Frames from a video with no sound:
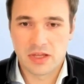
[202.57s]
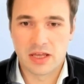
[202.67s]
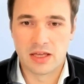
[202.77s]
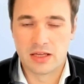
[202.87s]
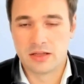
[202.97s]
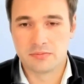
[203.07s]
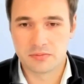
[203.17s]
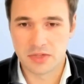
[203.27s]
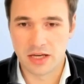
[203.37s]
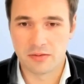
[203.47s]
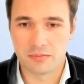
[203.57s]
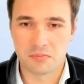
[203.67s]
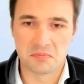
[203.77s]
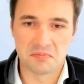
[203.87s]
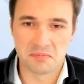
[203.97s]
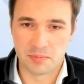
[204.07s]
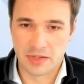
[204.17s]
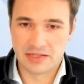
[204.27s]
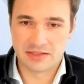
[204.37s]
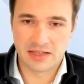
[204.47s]
a
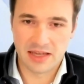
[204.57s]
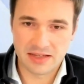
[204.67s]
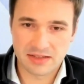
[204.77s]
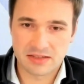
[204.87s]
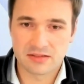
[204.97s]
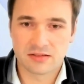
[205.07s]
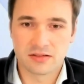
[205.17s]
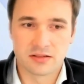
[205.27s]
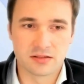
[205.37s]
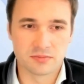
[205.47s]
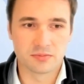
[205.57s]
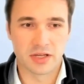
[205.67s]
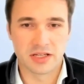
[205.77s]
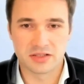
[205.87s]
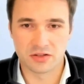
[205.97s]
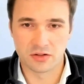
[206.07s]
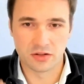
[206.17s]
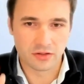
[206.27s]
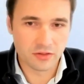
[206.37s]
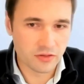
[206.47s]
best guess based
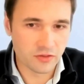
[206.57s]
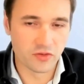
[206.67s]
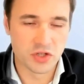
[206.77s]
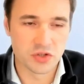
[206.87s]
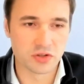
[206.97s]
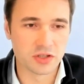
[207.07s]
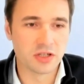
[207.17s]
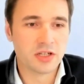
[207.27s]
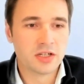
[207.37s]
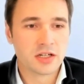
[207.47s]
on visual